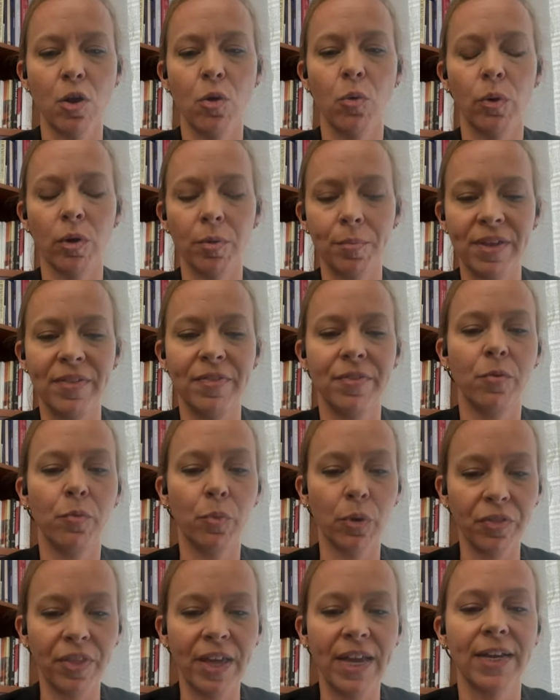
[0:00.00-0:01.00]
Will be
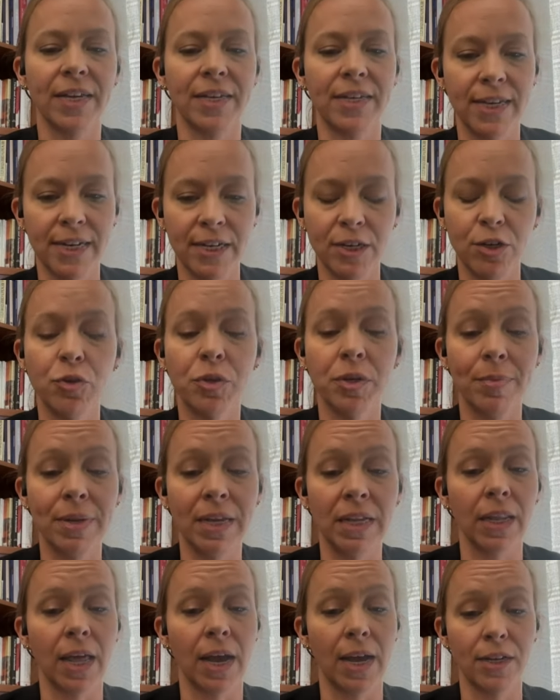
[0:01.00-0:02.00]
will they continue be
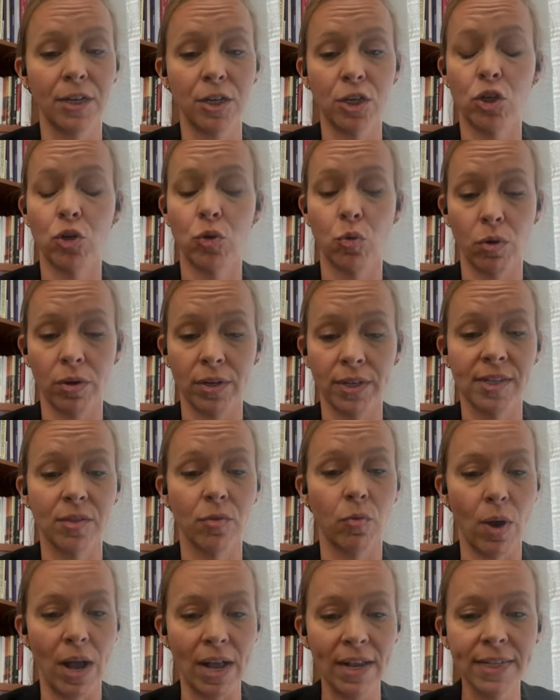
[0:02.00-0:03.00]
aligned towards the
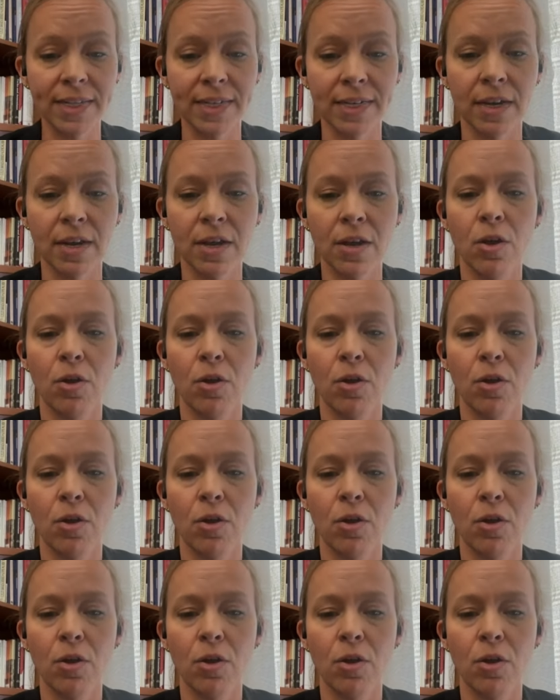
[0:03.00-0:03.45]
West,